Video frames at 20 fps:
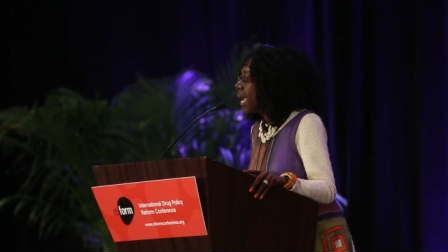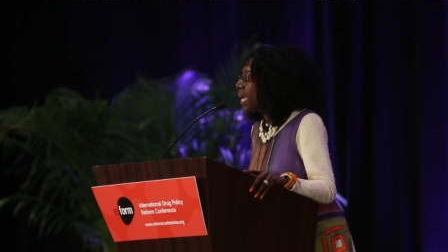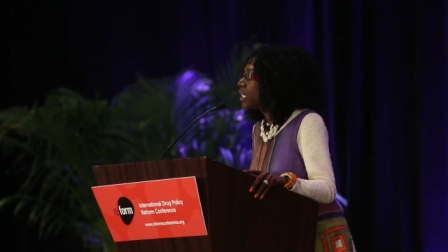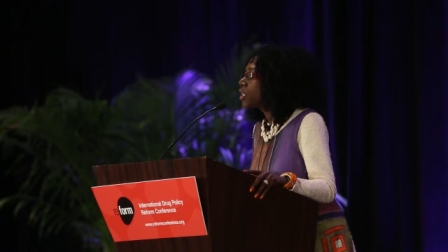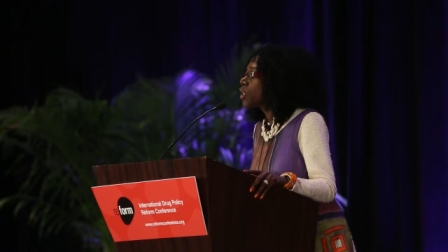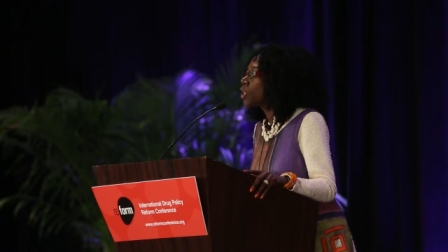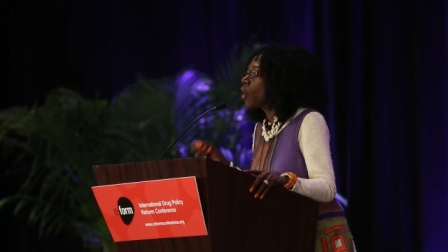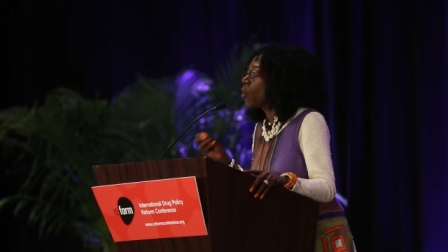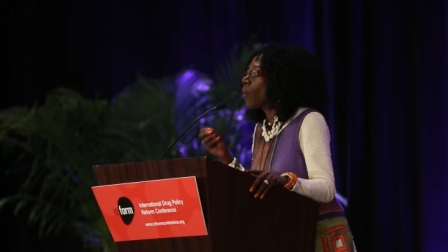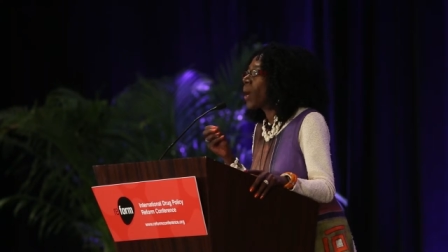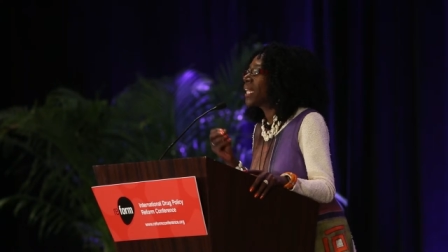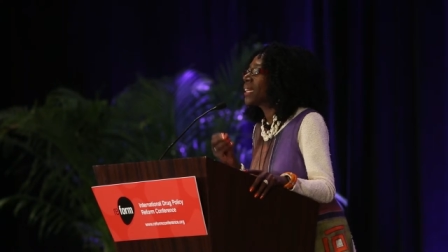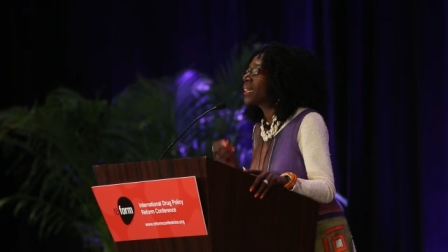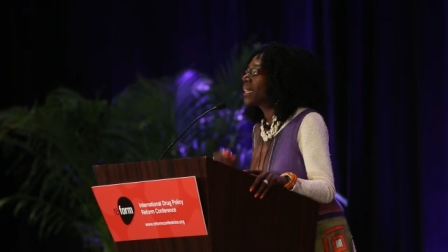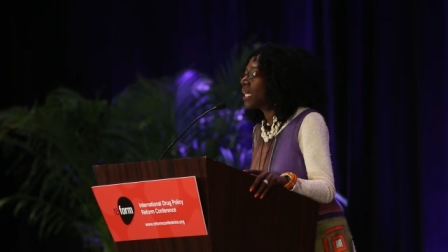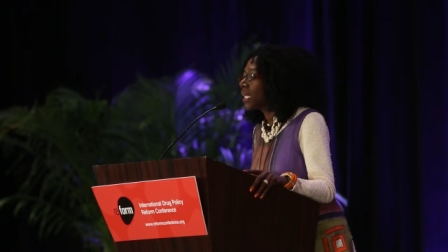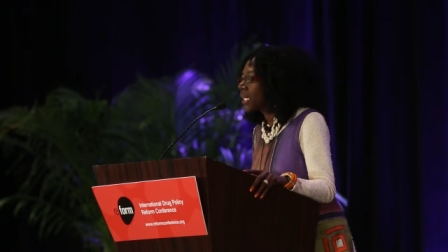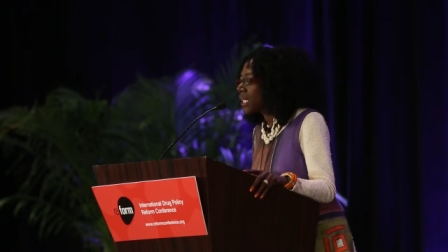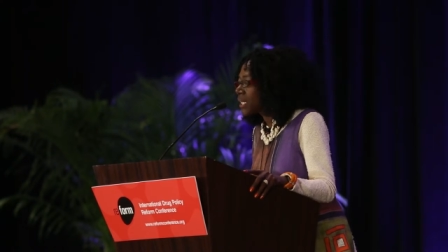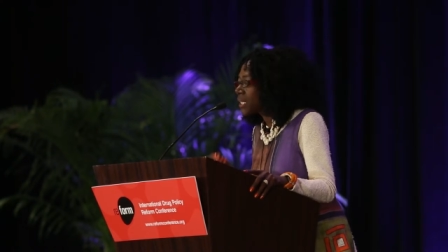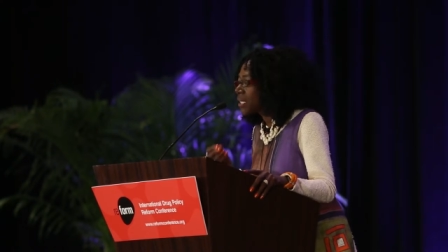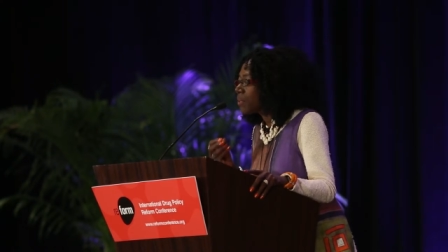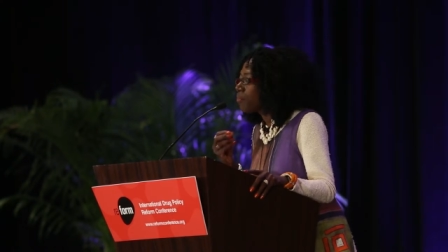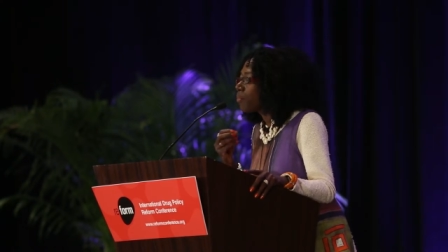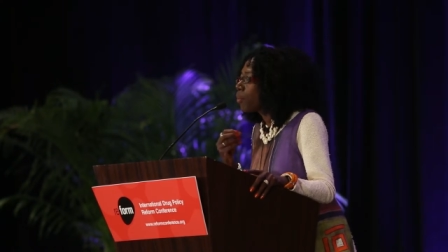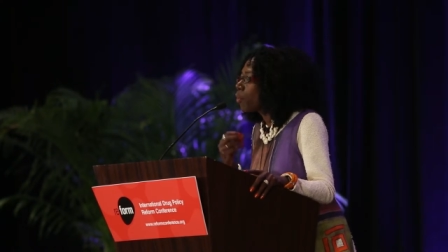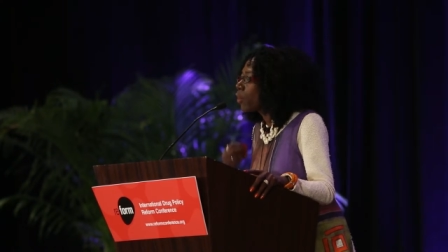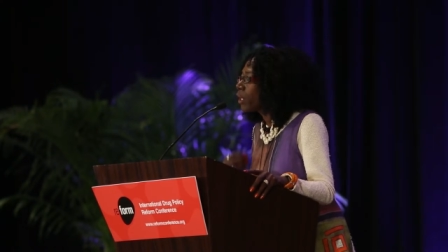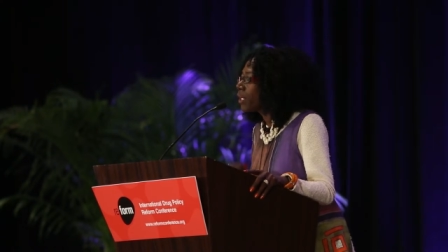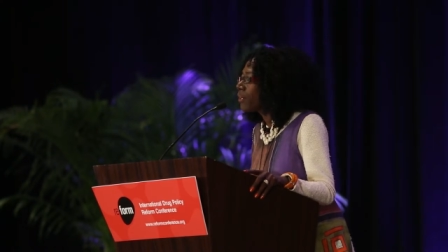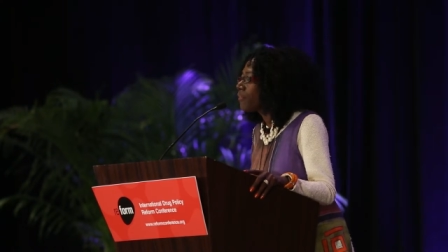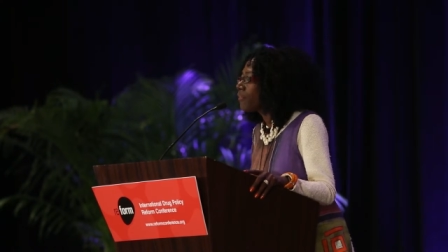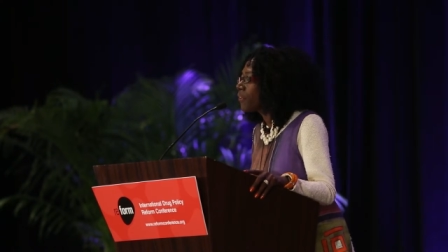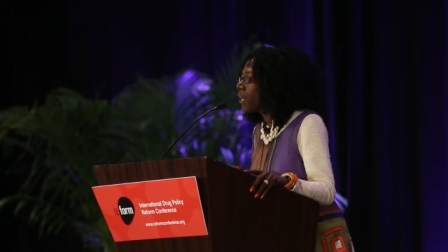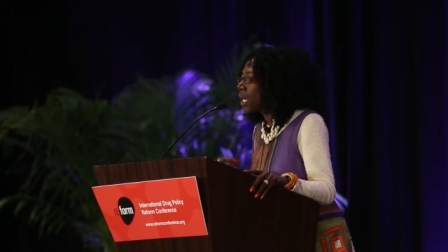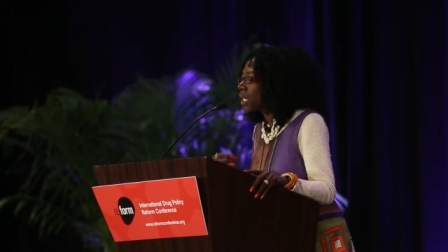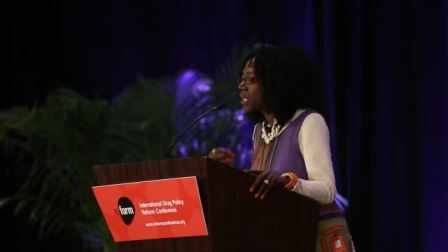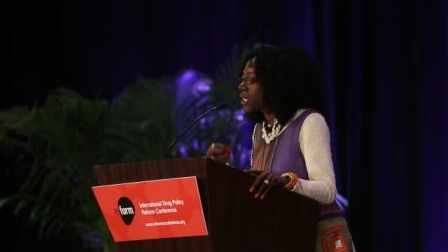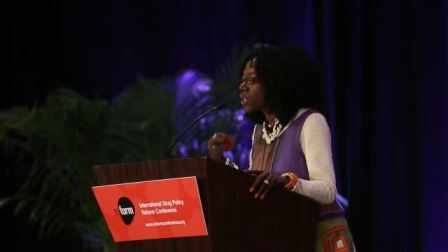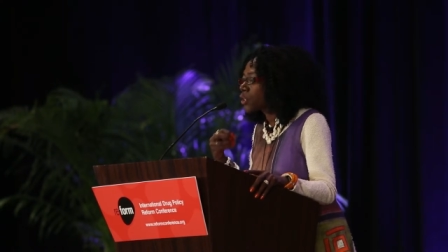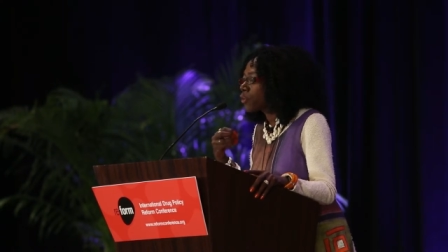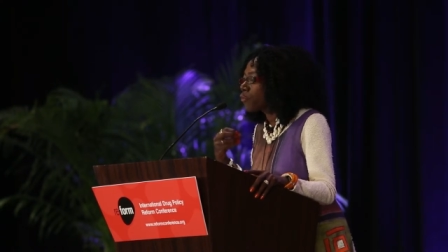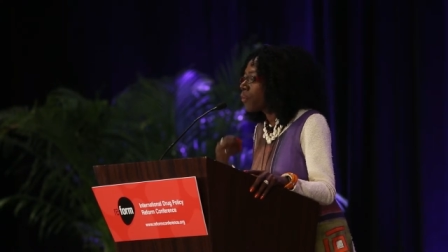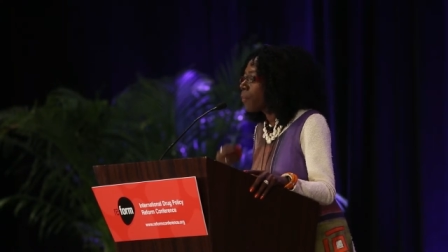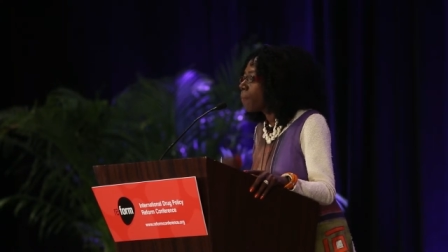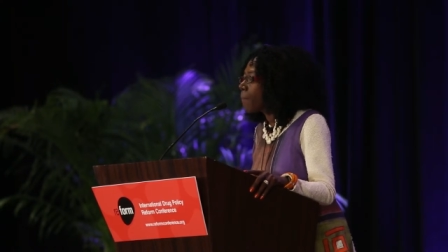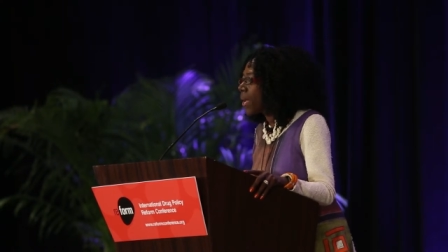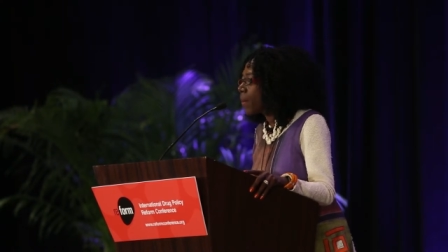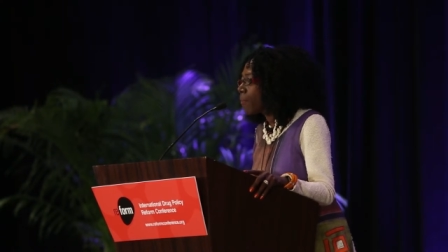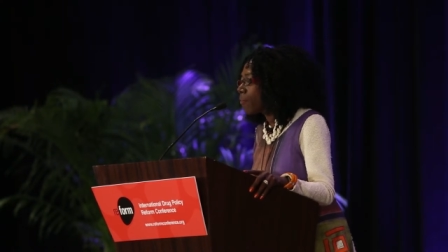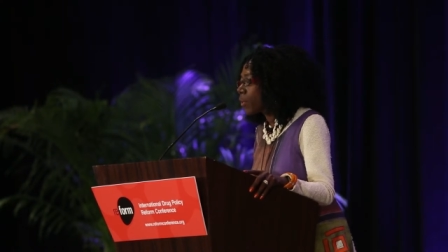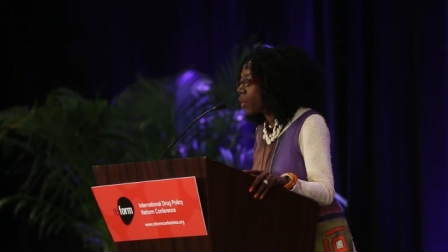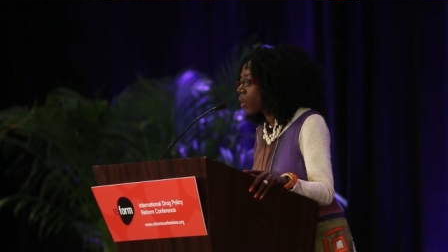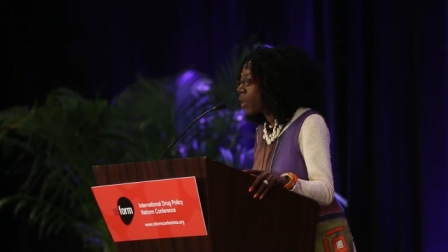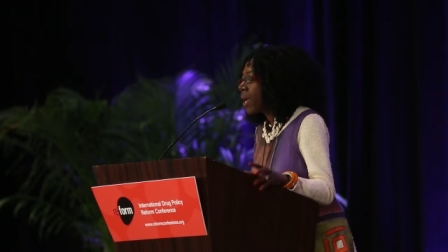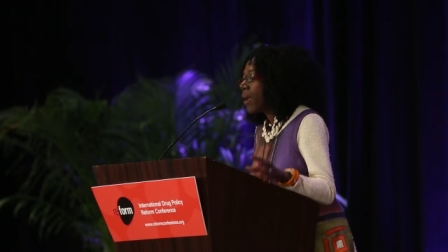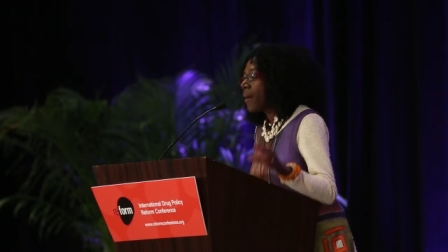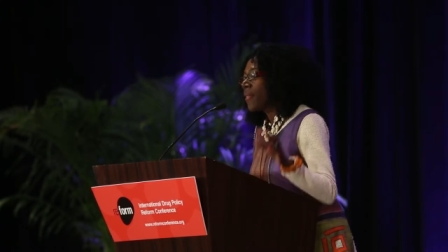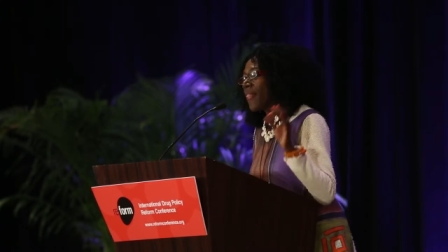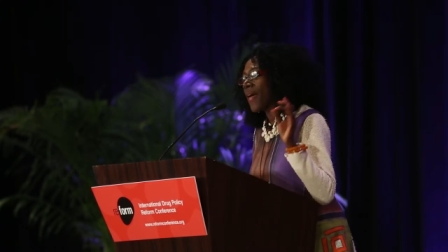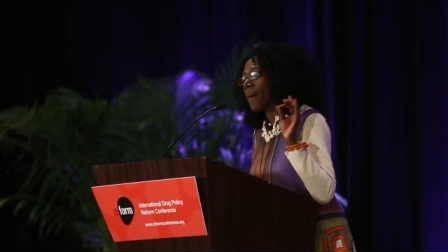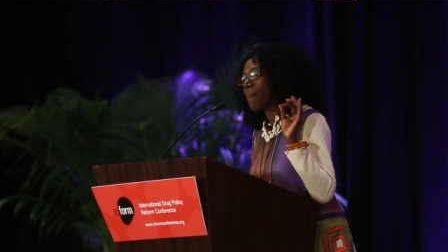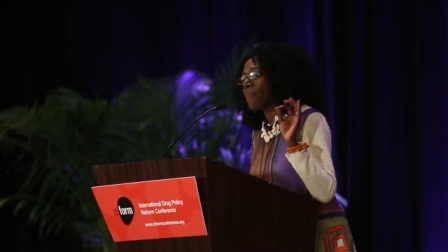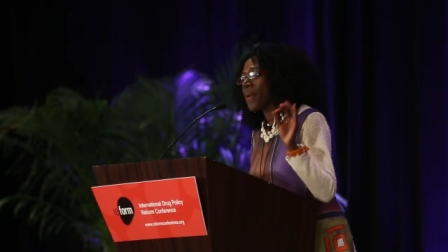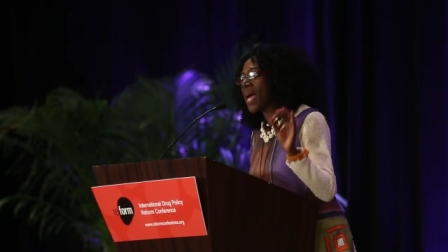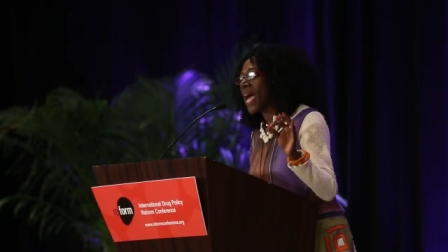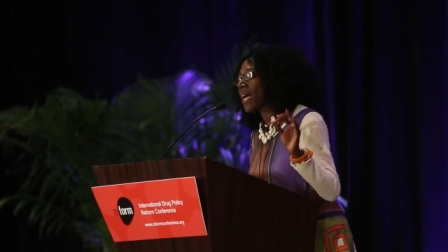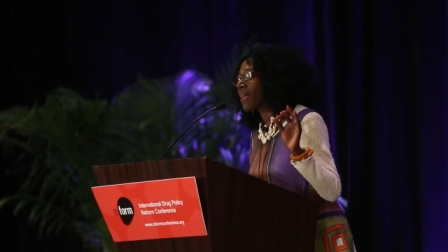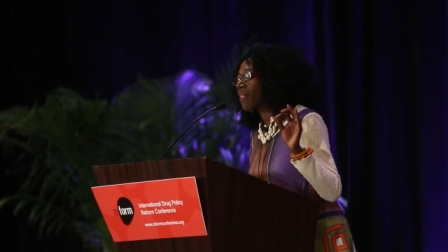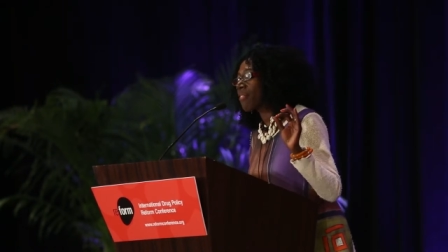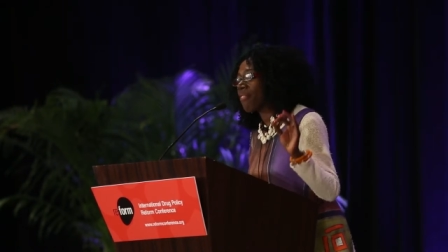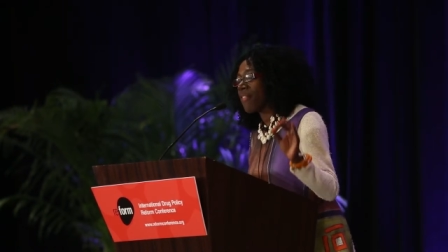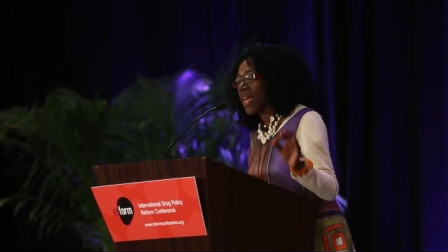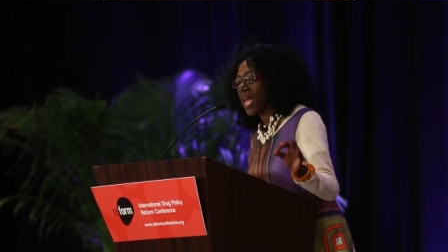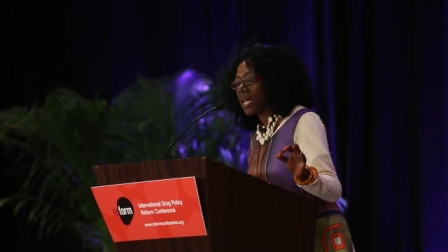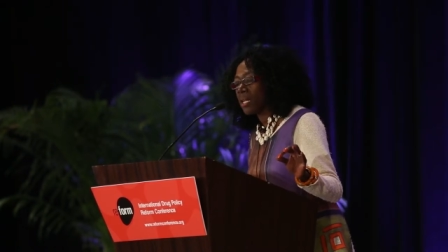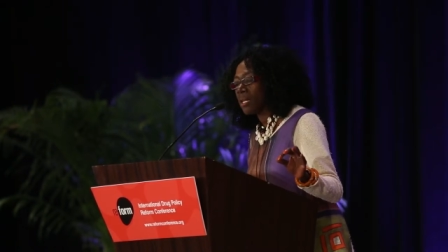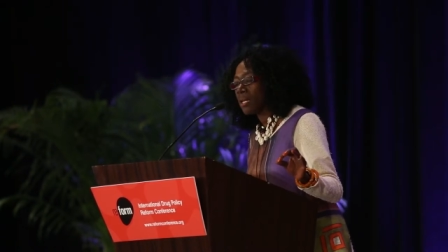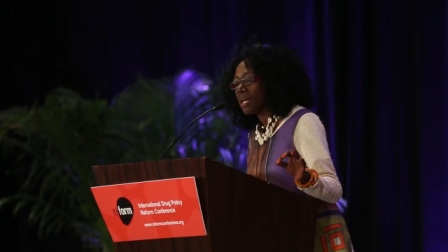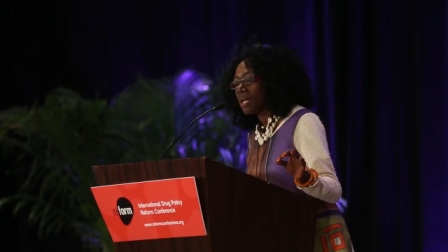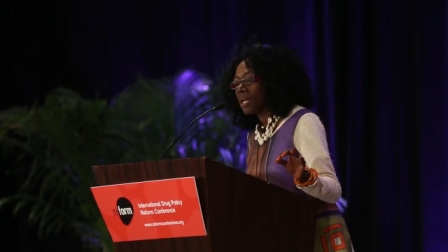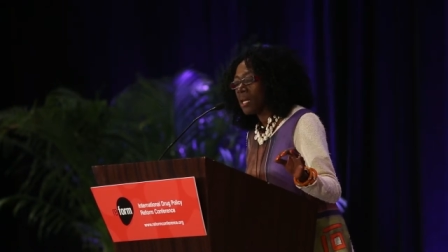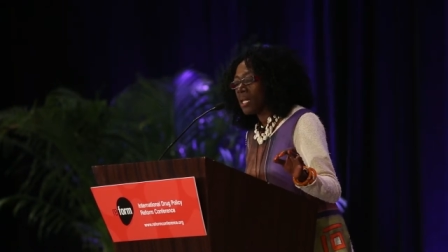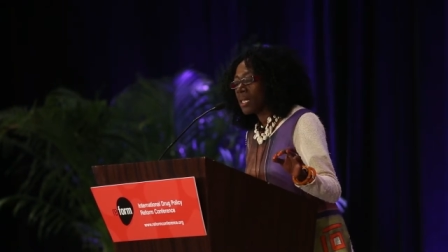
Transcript: And so I think it's important for us to remember that back then,